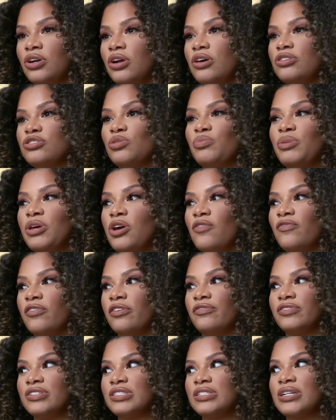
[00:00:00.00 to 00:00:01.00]
also be over if
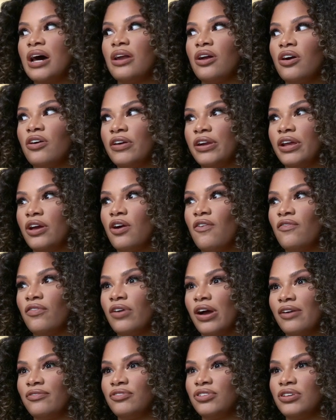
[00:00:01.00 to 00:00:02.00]
it's not already over
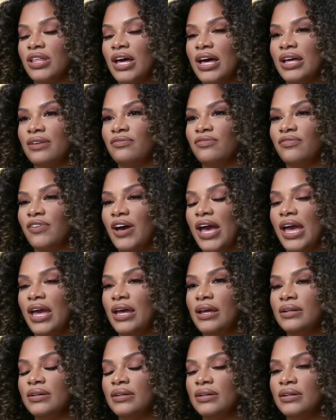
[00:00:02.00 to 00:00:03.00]
after that fight.
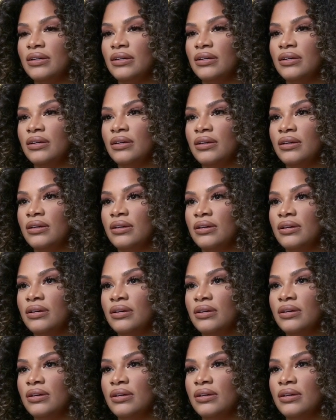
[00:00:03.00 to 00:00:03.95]
Right, there's a lot at stake.